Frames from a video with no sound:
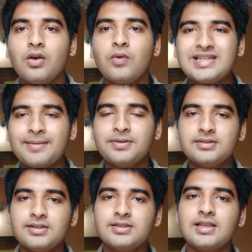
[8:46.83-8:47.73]
What
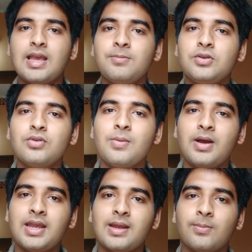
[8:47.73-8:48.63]
happens is
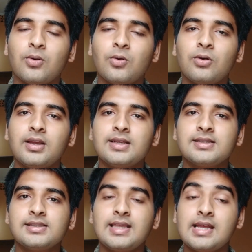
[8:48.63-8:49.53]
MU-MIMO
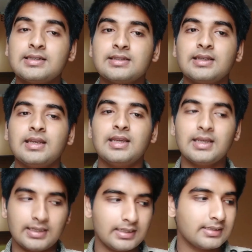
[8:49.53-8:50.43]
is that
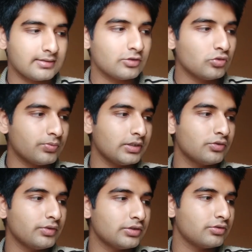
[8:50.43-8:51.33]
it is a
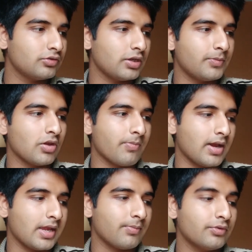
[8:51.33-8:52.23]
2x2
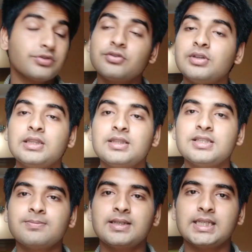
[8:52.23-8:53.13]
MU-MIMO. So in
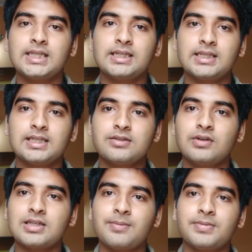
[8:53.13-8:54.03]
this particular case,
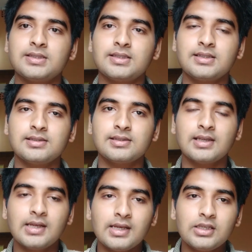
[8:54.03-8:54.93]
what happens is
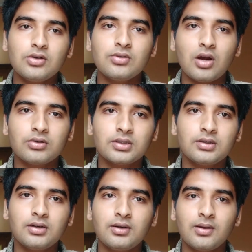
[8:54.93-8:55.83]
your
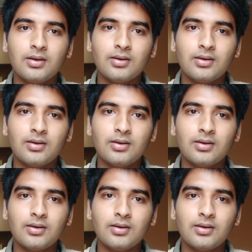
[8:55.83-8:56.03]
router